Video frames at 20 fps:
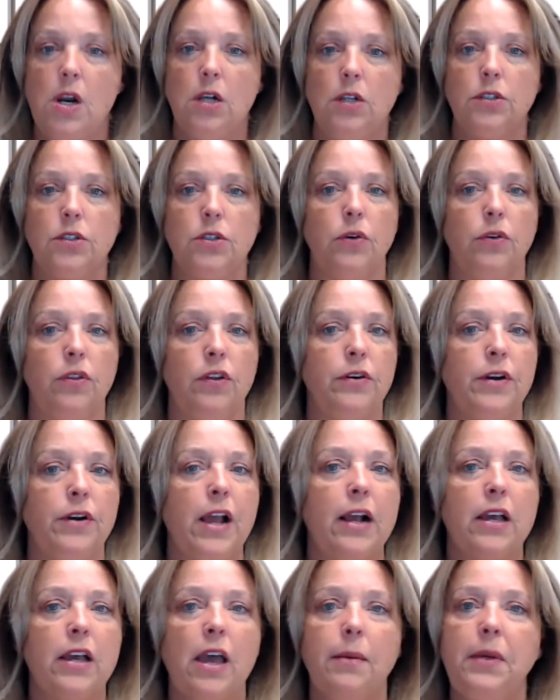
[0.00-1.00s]
So they're
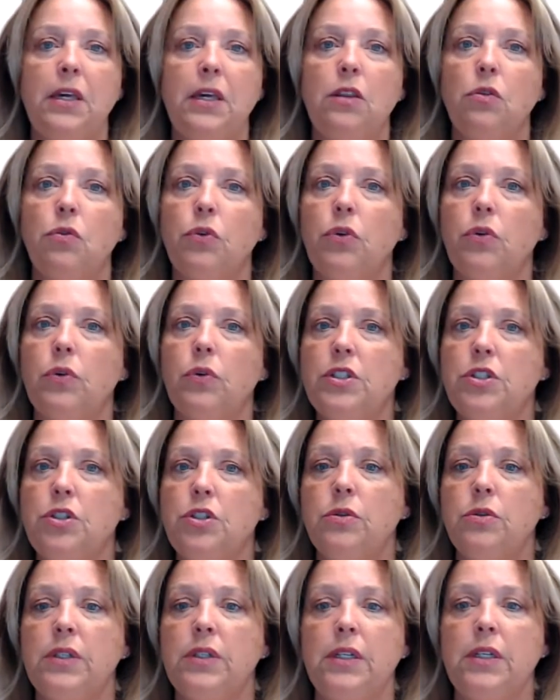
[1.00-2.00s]
not coming through and
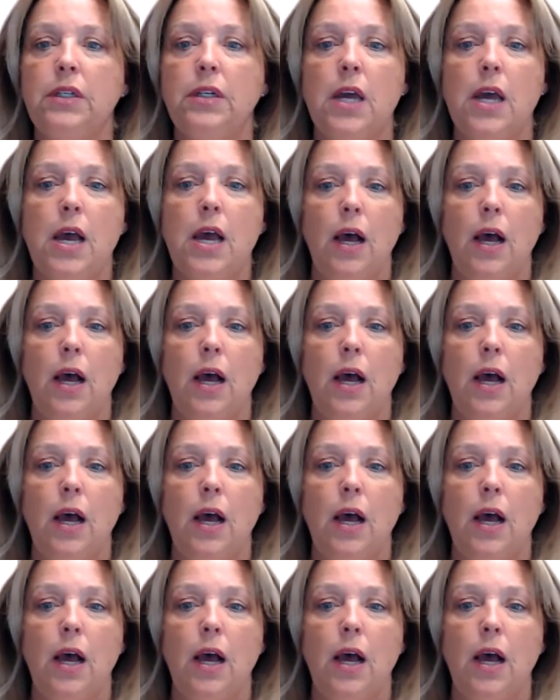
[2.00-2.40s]
doing